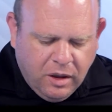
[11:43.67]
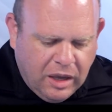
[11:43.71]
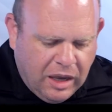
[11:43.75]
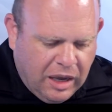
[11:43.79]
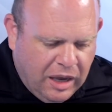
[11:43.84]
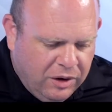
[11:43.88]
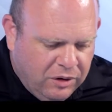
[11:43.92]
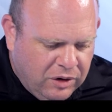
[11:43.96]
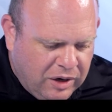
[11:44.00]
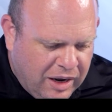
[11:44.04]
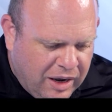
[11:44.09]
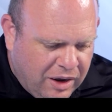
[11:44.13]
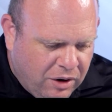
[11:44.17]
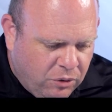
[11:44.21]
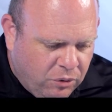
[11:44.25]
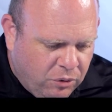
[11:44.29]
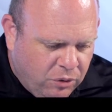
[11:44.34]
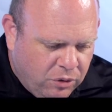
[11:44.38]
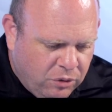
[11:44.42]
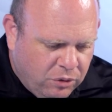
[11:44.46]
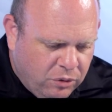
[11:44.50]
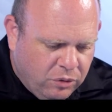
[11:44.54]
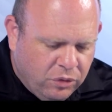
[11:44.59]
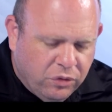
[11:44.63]
And
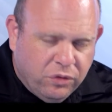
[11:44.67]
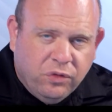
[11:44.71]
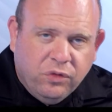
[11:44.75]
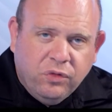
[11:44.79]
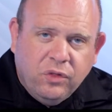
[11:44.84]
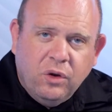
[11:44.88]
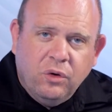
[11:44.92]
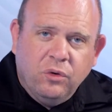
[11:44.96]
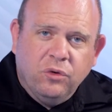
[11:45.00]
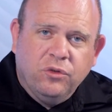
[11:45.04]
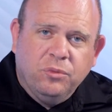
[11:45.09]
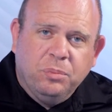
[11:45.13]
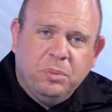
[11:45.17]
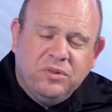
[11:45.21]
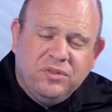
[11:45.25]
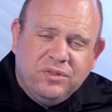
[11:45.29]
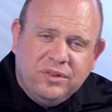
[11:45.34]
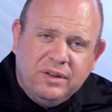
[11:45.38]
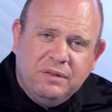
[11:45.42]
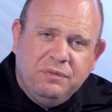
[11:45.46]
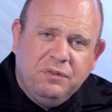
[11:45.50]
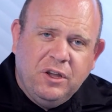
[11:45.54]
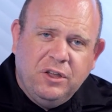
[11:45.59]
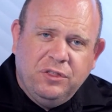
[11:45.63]
now there are
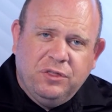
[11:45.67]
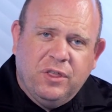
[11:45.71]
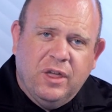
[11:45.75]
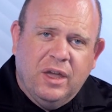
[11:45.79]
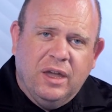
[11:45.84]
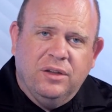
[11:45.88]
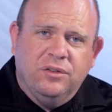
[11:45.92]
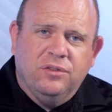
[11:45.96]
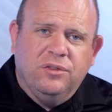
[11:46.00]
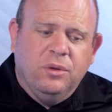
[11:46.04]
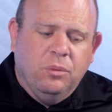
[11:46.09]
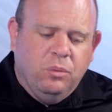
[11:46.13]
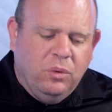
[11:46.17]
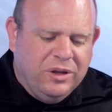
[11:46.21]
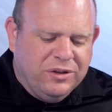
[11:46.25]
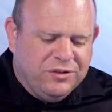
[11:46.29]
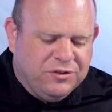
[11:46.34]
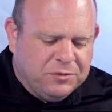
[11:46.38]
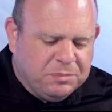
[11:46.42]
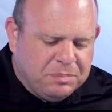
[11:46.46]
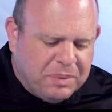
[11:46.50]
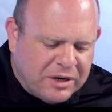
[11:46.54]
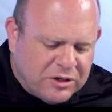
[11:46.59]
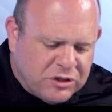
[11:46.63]
specific things that we
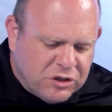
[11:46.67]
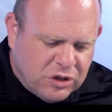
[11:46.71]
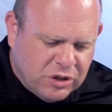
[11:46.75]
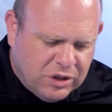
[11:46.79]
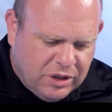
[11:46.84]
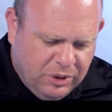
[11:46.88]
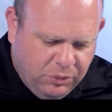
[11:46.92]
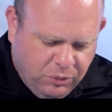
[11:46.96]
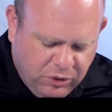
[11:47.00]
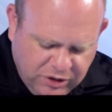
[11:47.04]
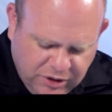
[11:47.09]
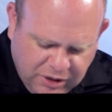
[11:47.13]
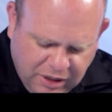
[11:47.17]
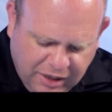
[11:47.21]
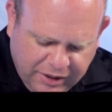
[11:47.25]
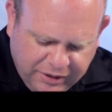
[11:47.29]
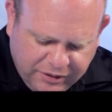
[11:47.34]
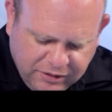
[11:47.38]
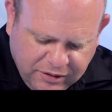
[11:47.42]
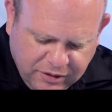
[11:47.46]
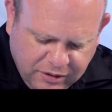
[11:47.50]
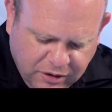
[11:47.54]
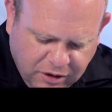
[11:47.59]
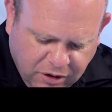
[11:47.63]
especially would like
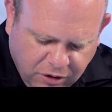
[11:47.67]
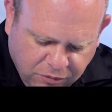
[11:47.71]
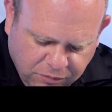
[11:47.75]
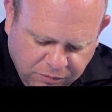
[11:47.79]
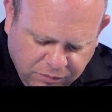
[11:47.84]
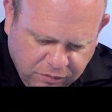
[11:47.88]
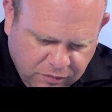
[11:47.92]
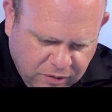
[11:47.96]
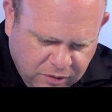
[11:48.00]
to know.